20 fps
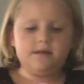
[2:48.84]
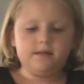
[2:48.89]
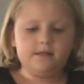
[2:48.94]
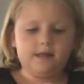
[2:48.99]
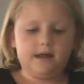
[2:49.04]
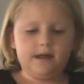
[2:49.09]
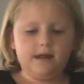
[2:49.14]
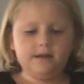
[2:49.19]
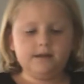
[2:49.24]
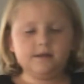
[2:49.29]

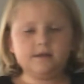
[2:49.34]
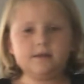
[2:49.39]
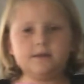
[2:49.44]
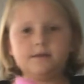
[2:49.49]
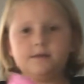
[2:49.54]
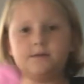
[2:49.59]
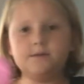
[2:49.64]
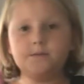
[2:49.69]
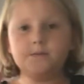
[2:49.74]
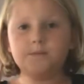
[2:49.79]
that
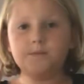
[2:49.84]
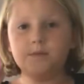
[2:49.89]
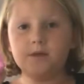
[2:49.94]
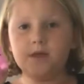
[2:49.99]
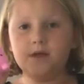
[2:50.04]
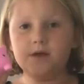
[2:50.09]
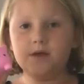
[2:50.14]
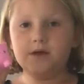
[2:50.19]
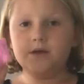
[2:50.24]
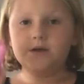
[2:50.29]
is
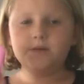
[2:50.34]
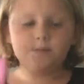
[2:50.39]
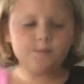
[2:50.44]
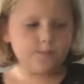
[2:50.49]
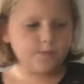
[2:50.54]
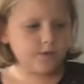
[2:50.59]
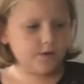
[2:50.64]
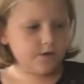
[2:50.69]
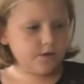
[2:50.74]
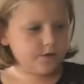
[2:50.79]

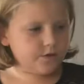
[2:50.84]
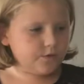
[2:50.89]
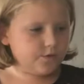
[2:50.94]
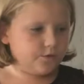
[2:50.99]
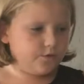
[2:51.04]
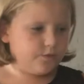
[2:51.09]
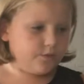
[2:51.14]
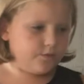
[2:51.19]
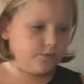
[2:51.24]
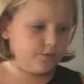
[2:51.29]
a
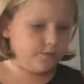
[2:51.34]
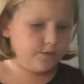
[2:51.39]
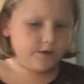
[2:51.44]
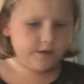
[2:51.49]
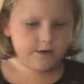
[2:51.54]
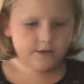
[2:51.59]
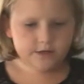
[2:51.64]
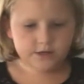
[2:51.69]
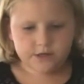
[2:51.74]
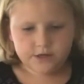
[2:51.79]
cool
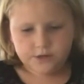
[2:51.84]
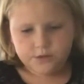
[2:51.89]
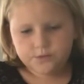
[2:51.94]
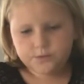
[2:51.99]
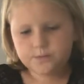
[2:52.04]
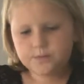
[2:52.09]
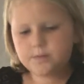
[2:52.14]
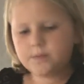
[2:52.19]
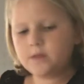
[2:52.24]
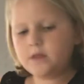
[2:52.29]
one too.
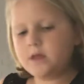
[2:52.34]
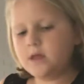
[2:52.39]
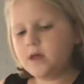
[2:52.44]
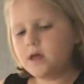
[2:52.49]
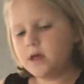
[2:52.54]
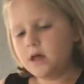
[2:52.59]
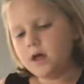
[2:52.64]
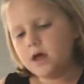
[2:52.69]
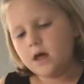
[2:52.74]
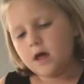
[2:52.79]

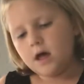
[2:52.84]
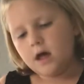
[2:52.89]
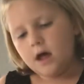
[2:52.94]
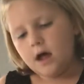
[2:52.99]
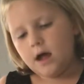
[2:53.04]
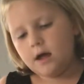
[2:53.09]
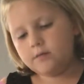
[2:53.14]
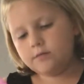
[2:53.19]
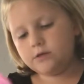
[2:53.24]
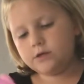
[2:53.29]

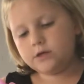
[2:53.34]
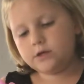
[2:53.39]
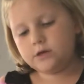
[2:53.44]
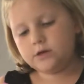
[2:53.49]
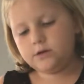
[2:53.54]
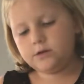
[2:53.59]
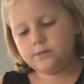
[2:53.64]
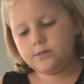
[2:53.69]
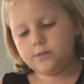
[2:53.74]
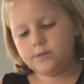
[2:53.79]
I'm just
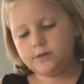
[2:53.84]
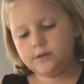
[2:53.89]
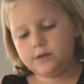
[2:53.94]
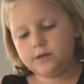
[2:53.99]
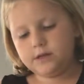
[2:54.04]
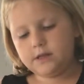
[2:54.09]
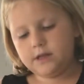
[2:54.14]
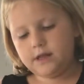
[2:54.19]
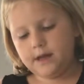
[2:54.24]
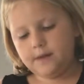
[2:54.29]
gonna put
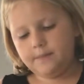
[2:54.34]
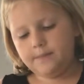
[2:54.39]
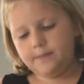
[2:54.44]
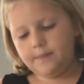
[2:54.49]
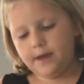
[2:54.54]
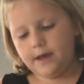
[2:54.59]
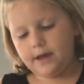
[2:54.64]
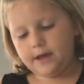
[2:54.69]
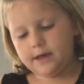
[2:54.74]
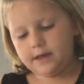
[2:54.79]
that
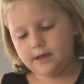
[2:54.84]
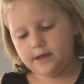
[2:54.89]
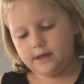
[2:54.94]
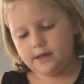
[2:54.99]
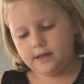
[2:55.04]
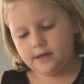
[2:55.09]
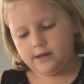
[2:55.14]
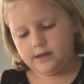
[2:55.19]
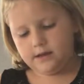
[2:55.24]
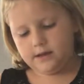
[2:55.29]
back
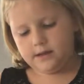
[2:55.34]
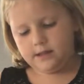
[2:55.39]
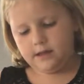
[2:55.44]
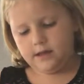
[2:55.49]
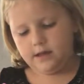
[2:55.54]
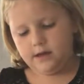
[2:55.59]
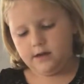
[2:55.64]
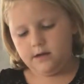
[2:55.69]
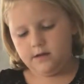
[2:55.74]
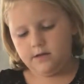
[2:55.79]
in
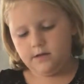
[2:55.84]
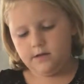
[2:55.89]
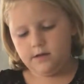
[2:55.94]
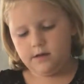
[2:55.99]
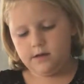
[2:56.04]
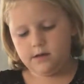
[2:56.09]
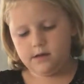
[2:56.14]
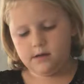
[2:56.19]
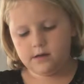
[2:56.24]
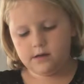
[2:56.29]
there,
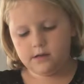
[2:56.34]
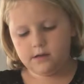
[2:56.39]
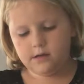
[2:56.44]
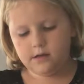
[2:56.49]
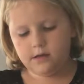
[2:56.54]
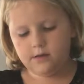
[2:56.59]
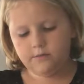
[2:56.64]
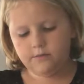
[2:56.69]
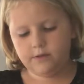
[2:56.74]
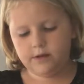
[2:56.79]
and
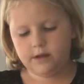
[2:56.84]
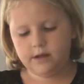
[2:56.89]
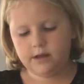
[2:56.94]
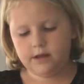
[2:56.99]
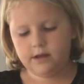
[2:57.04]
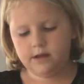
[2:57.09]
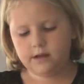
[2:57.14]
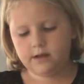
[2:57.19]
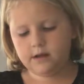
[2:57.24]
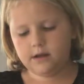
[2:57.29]
then we
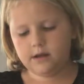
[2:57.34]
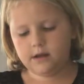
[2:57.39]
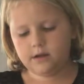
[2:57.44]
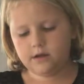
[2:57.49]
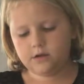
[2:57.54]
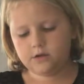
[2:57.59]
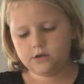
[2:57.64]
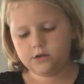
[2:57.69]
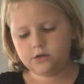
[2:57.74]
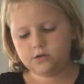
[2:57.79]
can get
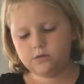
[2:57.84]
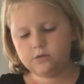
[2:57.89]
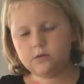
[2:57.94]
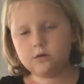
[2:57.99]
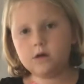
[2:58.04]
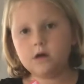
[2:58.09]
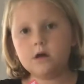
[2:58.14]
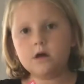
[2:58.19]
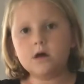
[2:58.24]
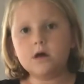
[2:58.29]
on to
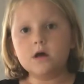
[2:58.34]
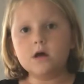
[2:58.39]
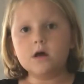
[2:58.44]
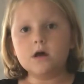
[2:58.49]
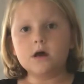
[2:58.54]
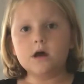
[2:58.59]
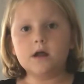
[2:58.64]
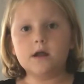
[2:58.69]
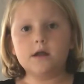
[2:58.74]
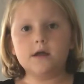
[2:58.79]

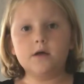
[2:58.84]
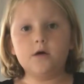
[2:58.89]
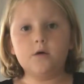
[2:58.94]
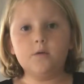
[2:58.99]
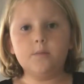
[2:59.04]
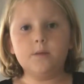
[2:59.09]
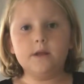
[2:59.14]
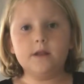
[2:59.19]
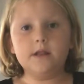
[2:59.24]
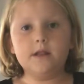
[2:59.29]
cutting
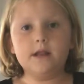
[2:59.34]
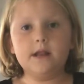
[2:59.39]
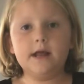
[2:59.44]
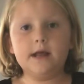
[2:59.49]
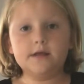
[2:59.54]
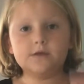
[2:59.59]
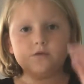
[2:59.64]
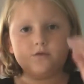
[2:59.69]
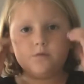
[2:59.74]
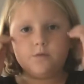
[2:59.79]
open the
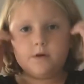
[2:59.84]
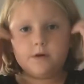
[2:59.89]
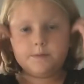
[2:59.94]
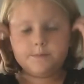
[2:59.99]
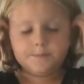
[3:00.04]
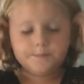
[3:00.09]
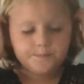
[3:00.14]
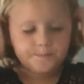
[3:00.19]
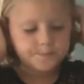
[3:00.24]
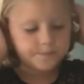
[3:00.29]
next one.
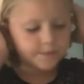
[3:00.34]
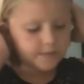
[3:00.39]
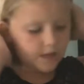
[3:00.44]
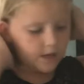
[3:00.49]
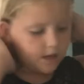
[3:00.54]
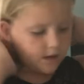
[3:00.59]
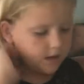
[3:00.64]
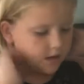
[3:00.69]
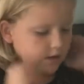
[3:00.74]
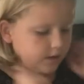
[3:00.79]

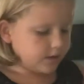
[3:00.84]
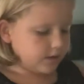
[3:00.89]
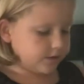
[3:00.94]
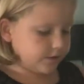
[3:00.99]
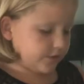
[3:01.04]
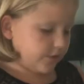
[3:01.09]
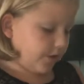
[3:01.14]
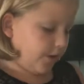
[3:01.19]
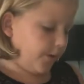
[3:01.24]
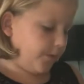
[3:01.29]

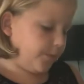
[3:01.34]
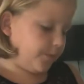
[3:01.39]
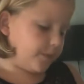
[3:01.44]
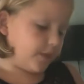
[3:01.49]
So